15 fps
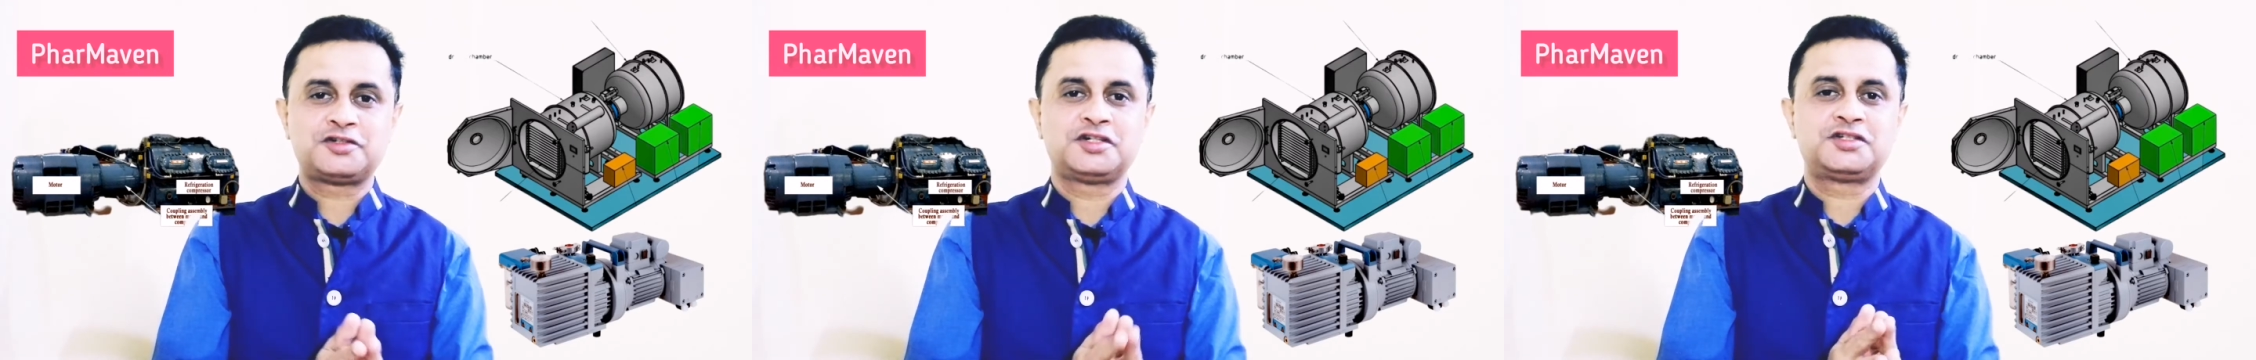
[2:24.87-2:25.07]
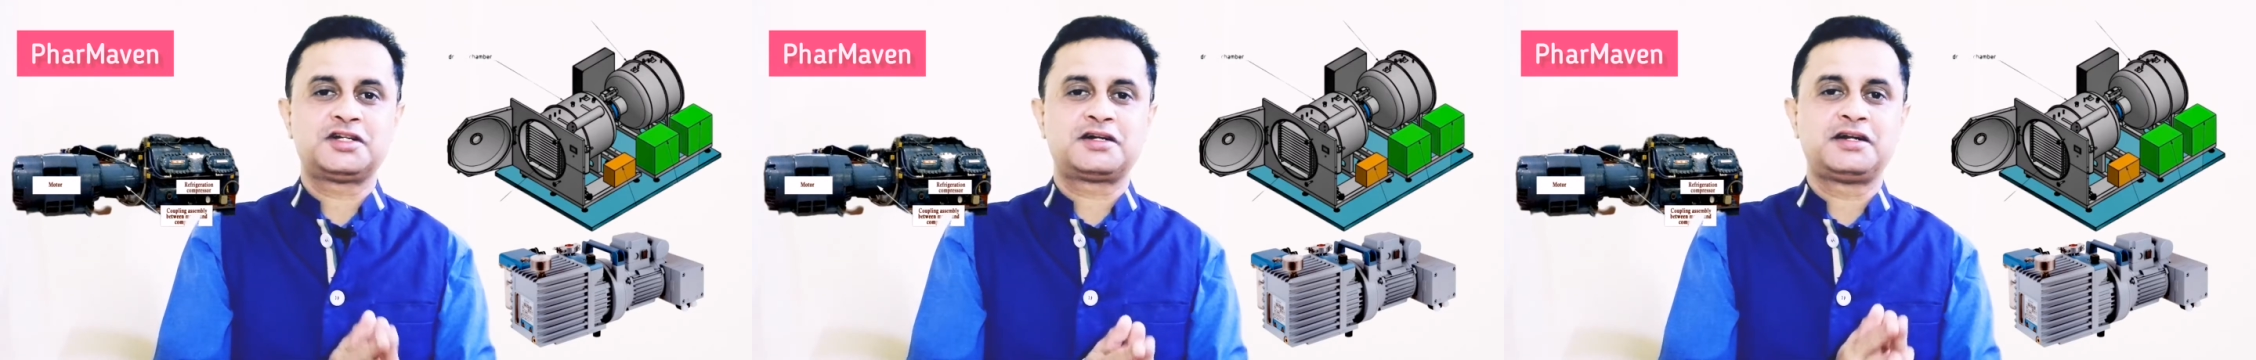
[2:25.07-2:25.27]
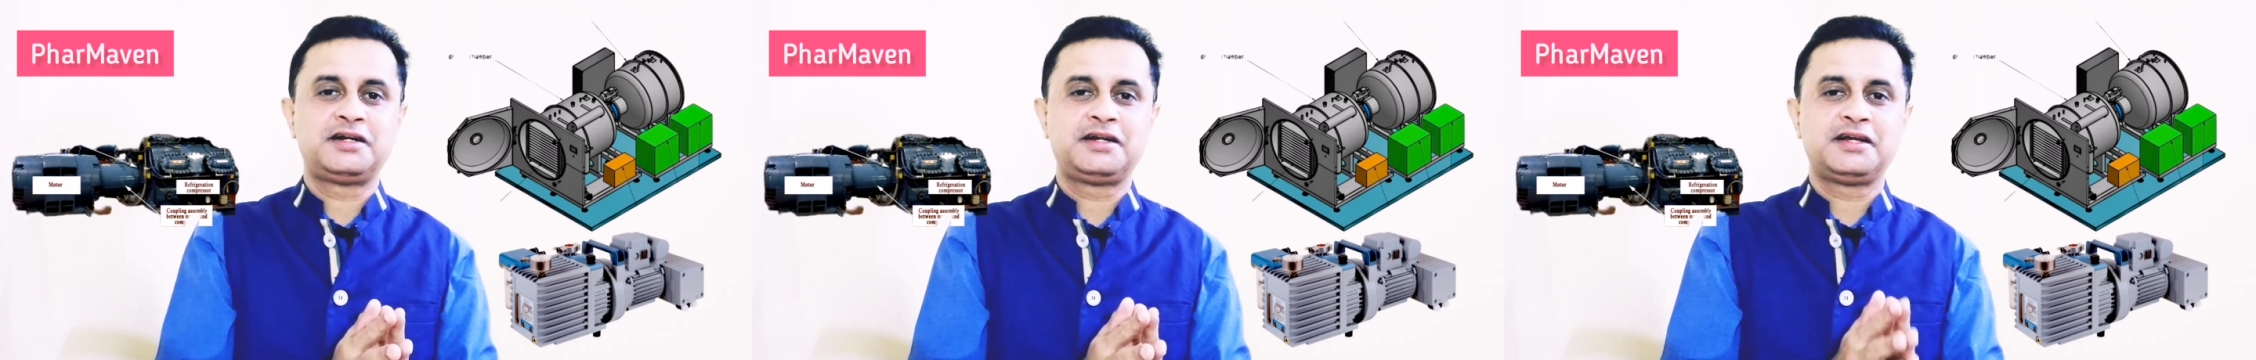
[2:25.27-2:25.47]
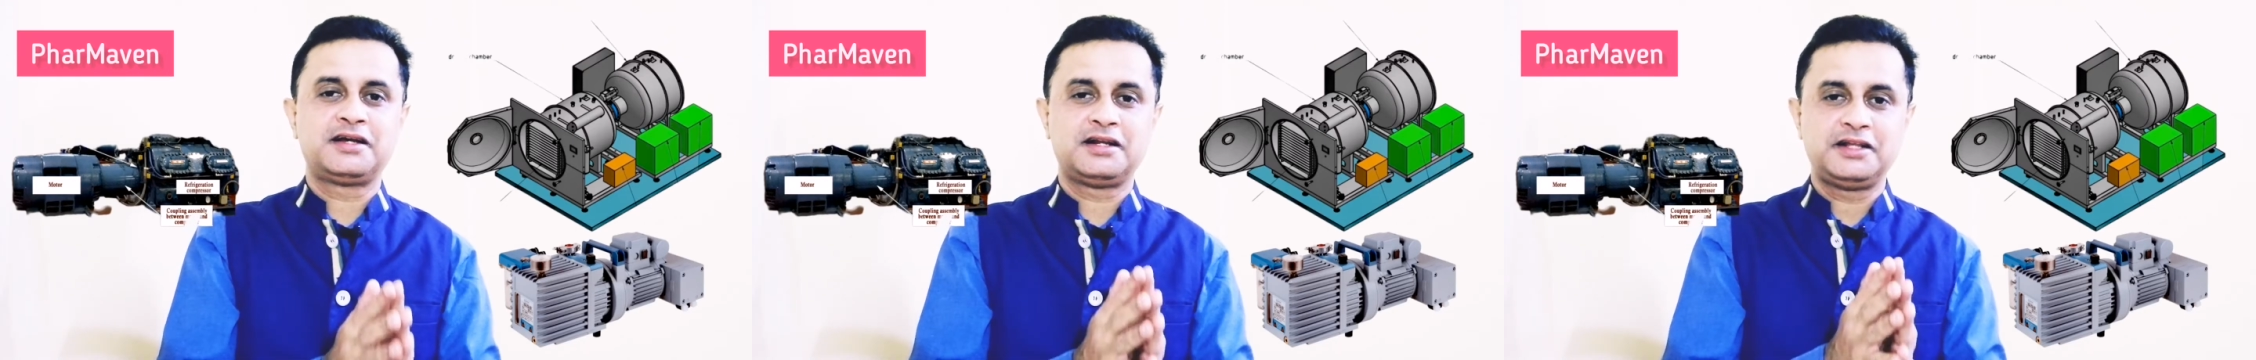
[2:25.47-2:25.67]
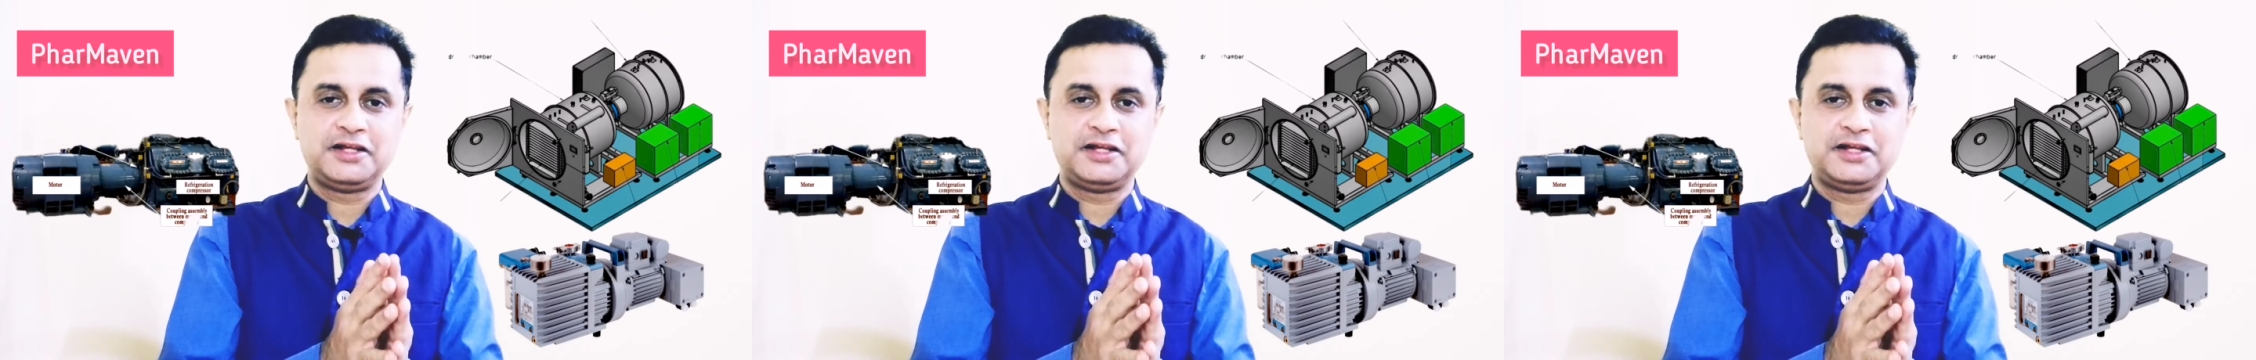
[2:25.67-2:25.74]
such a critical